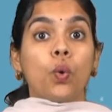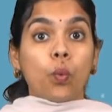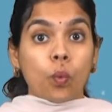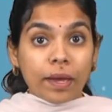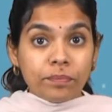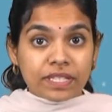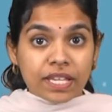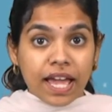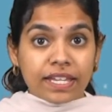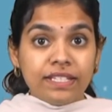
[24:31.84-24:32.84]

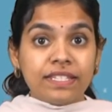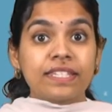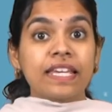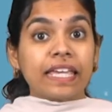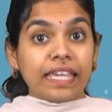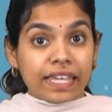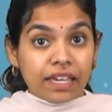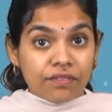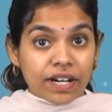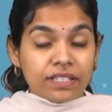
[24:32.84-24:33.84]
Websites
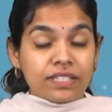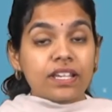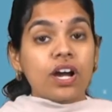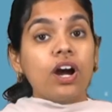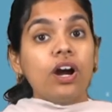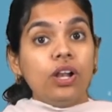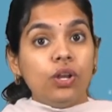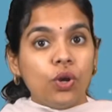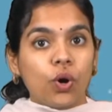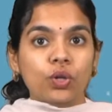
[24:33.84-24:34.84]
give us a
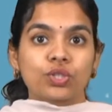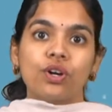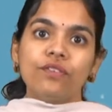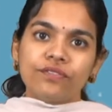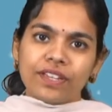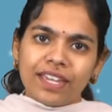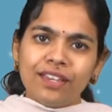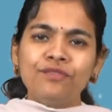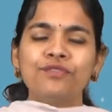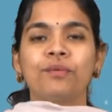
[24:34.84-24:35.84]
lot of
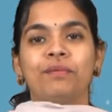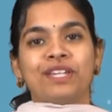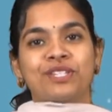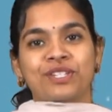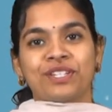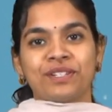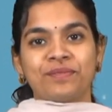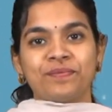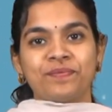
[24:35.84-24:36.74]
information.